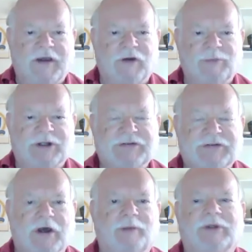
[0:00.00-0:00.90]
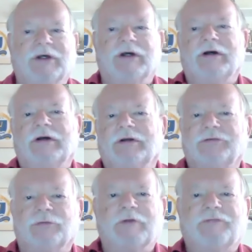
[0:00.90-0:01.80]
you very much, Tom. Uh,
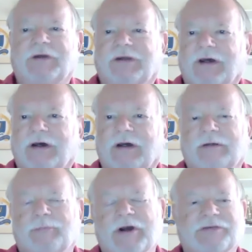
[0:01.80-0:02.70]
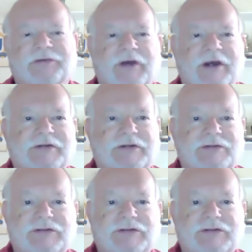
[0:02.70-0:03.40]
terrific uh, presentation